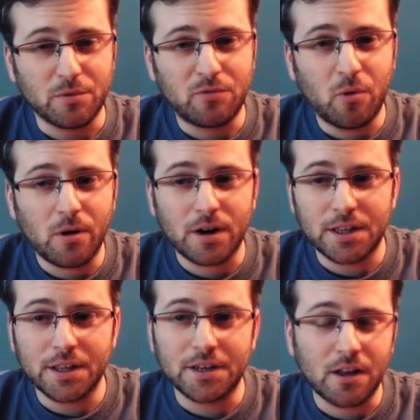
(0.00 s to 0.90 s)
before,
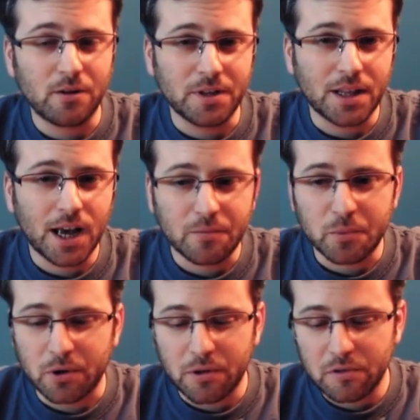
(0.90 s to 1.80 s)
and then not only that,
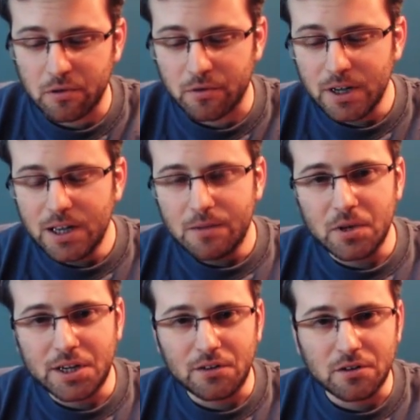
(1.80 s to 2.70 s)
but also
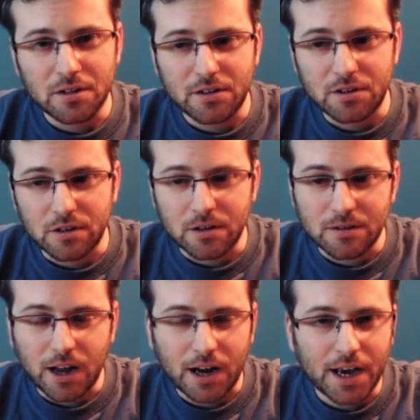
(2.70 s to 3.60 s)
making sure that you're
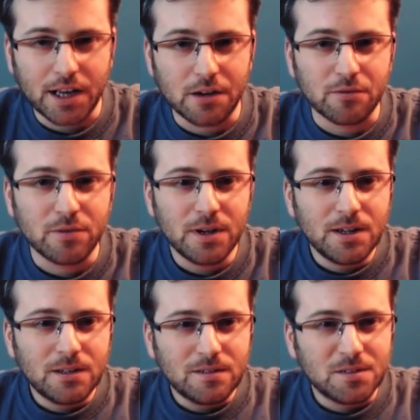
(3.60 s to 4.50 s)
not kind of
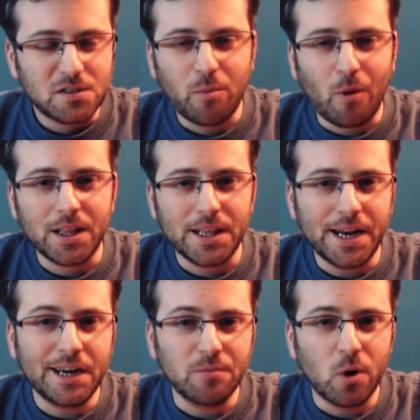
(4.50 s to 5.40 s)
spoiling
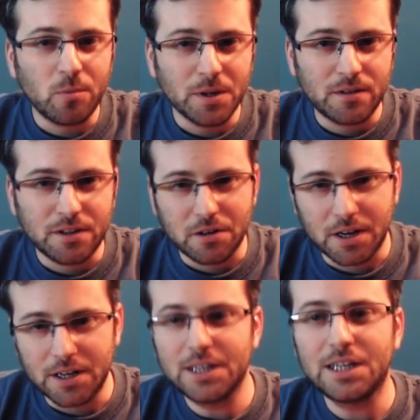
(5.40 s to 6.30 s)
any moments that you're
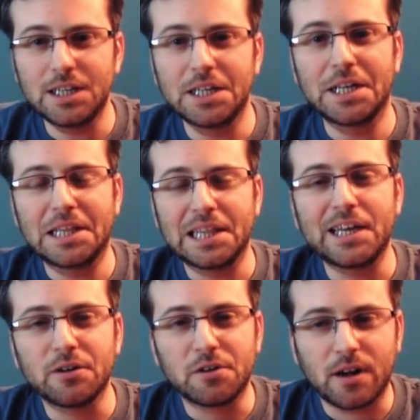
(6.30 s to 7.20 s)
going to need in
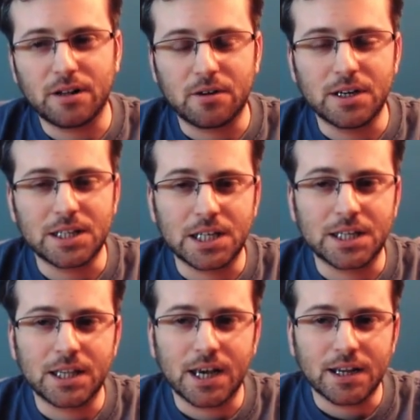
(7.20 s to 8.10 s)
later shots or anything
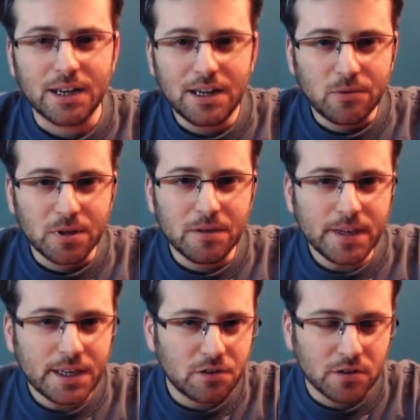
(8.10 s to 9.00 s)
like that. Really
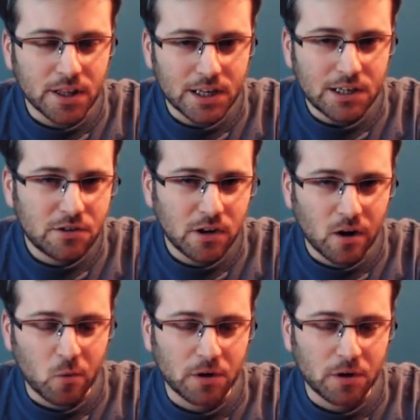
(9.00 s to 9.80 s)
making sure that each shot